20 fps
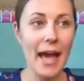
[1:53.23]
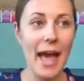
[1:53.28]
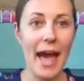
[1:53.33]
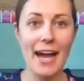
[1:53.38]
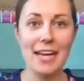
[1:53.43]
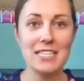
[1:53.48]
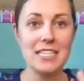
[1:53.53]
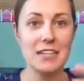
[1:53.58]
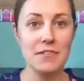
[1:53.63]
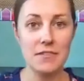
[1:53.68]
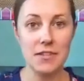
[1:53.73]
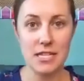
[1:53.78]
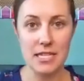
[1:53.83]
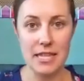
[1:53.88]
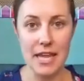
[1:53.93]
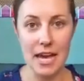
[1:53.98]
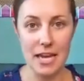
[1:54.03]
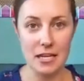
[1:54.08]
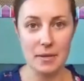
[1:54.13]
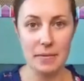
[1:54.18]

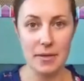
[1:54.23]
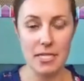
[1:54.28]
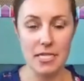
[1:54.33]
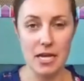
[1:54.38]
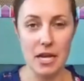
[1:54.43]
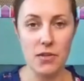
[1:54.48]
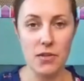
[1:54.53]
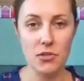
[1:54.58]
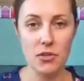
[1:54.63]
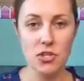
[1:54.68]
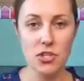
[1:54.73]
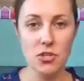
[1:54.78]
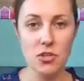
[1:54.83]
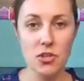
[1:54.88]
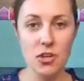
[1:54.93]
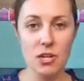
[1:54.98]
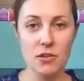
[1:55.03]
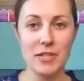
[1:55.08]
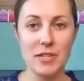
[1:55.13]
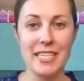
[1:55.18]
activity that can be done, they're
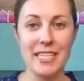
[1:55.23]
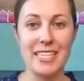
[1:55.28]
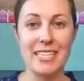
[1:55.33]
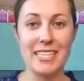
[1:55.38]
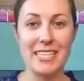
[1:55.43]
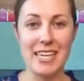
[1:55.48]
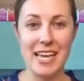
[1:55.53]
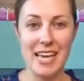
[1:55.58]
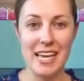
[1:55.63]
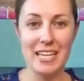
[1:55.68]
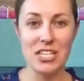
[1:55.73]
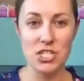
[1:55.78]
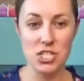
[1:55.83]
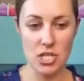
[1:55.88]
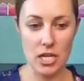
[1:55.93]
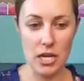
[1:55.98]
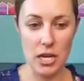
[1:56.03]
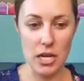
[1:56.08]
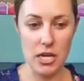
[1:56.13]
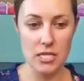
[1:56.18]
still not really
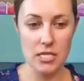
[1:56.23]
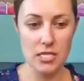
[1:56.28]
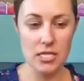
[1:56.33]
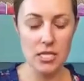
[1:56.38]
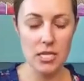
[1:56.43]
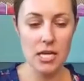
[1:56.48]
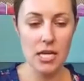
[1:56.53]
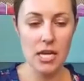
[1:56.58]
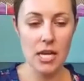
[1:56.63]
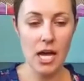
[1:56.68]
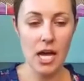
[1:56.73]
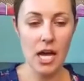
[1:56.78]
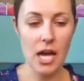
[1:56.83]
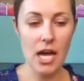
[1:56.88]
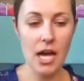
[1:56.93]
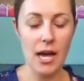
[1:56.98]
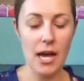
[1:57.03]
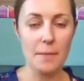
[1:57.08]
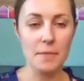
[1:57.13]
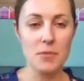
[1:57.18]
engaged in
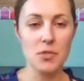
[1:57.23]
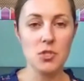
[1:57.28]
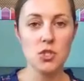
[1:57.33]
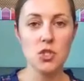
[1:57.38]
it.